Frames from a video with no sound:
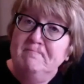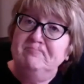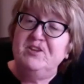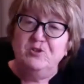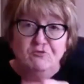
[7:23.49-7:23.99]

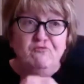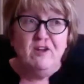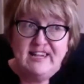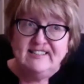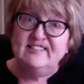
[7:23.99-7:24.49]
that the
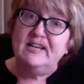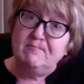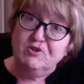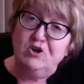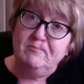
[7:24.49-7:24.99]
reason I'm
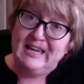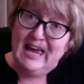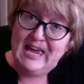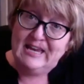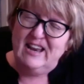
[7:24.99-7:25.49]
coming
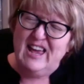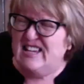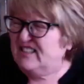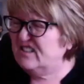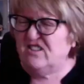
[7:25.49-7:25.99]
in
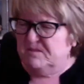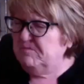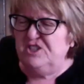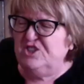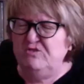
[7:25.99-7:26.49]
isn't because I'm going
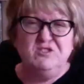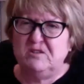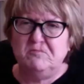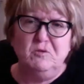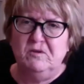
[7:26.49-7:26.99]
to do
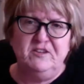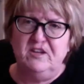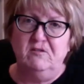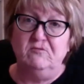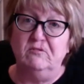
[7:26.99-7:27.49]
something with
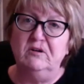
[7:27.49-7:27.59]
you,